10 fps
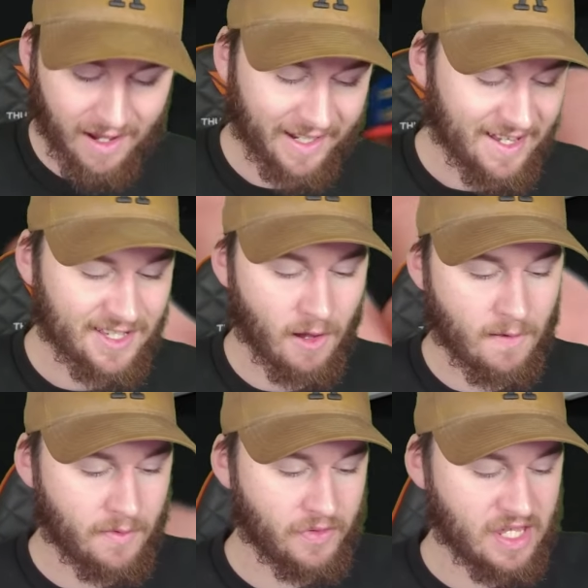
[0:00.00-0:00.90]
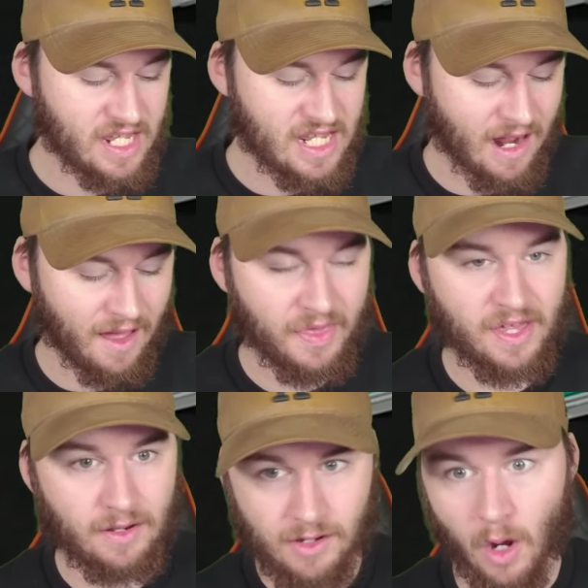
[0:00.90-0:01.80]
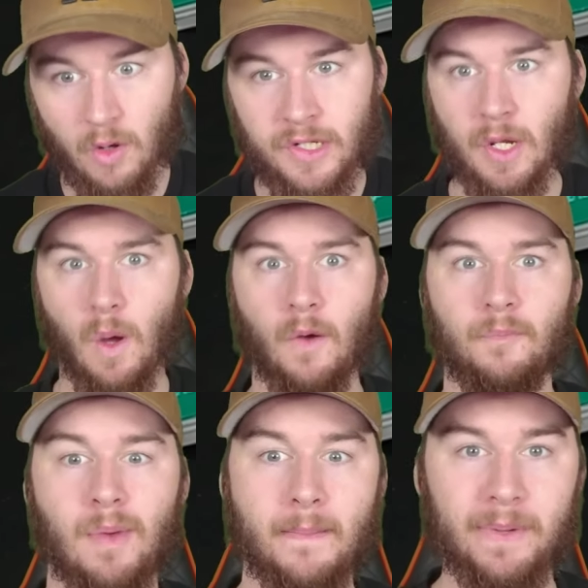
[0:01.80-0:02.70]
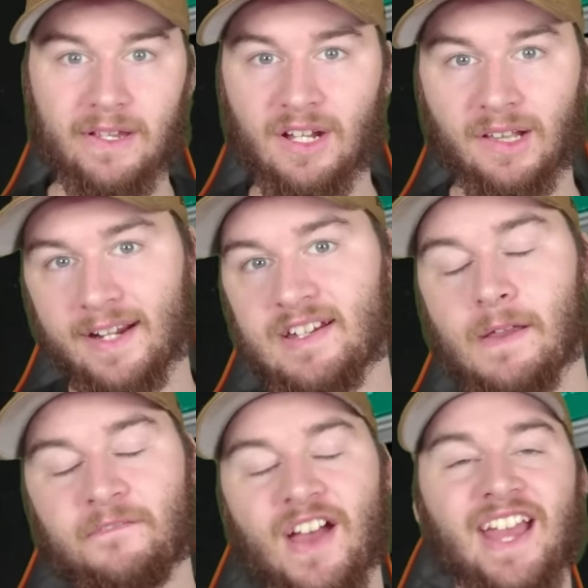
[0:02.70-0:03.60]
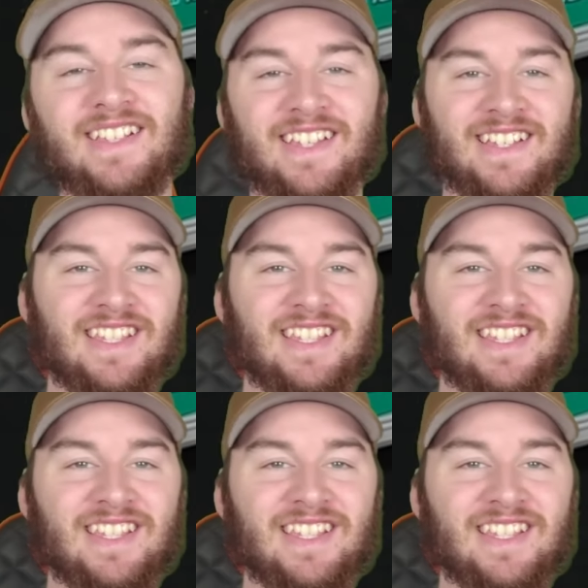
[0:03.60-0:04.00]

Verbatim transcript: I guess on the other note of my big collecting phase is